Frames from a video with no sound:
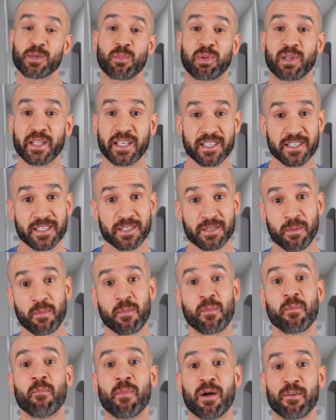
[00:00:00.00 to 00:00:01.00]
completed
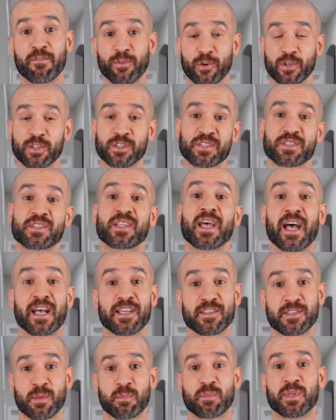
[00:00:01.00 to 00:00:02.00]
my first
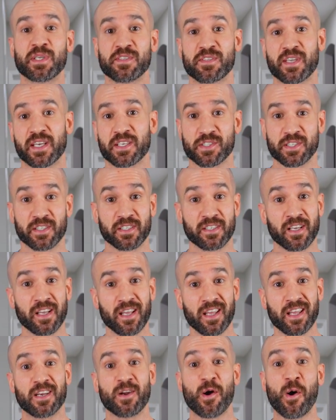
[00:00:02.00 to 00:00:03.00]
SMP session
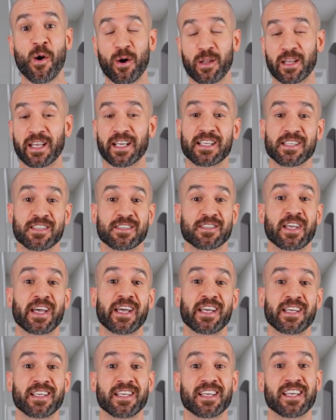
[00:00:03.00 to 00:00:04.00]
and all I can
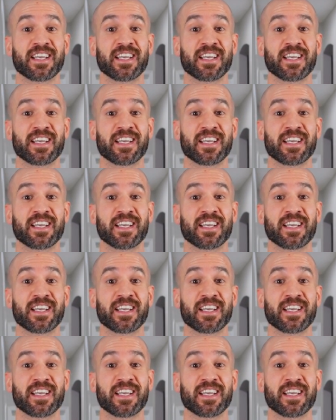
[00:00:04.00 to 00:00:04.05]
say